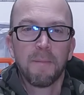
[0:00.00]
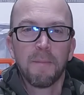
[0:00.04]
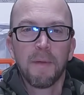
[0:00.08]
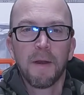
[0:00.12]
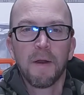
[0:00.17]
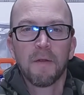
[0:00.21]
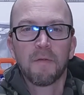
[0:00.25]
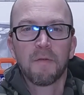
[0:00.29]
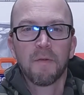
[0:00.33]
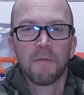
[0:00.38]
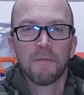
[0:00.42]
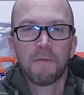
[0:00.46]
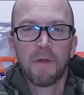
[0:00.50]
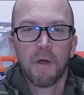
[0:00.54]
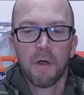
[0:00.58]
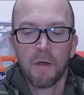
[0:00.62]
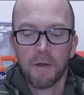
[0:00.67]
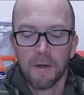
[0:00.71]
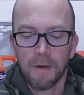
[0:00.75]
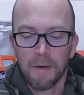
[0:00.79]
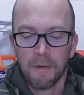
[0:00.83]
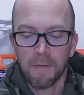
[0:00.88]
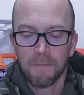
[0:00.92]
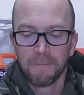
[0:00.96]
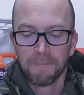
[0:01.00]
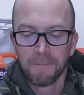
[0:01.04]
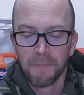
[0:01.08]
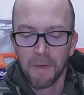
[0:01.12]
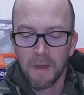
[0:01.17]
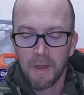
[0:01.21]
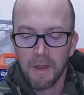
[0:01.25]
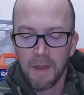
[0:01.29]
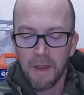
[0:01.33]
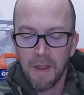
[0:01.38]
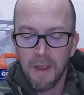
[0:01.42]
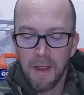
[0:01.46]
minutes of cardio.
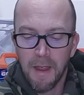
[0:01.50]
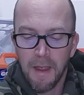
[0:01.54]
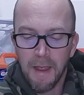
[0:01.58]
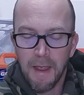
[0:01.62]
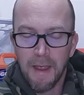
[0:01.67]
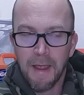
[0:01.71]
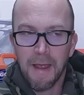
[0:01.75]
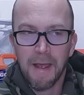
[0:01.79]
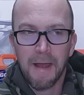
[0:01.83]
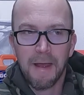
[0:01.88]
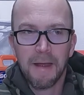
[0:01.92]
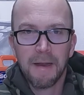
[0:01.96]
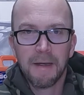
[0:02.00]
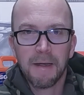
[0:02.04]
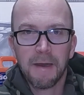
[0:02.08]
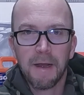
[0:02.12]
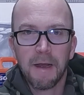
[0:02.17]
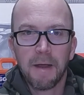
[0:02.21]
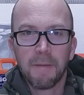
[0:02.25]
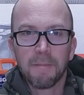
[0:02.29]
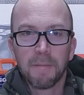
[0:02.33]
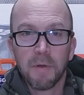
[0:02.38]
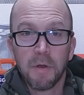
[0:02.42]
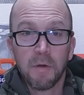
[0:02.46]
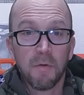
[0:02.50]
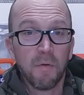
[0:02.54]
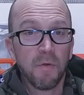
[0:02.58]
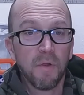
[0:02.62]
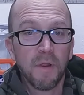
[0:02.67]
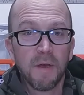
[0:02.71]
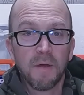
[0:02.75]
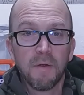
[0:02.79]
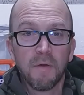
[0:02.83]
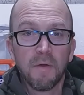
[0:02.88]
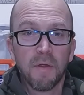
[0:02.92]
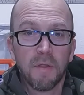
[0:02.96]
And um, you'd
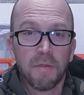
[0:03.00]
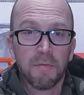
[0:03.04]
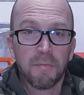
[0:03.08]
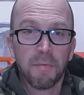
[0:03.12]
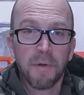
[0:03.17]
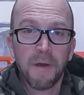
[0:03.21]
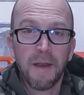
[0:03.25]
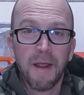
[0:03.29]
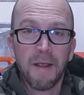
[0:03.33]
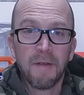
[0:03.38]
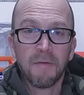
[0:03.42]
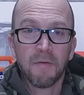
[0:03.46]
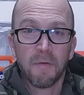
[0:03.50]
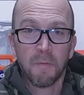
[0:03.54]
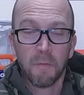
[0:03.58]
only do it three days